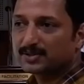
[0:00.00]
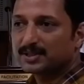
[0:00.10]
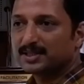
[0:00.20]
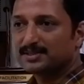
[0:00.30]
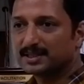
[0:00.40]

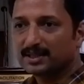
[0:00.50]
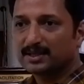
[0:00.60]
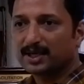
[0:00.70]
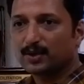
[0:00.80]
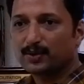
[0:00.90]
actually single
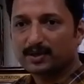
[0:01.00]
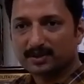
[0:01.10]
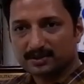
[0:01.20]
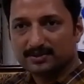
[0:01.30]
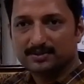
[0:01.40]

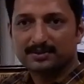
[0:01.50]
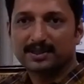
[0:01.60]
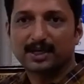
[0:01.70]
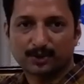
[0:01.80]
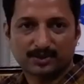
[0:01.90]
nanowire
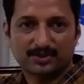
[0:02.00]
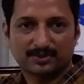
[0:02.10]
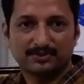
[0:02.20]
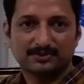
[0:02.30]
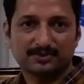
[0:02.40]
diodes.
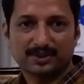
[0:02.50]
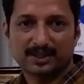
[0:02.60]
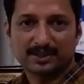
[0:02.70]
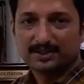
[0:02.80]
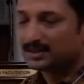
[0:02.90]
Okay,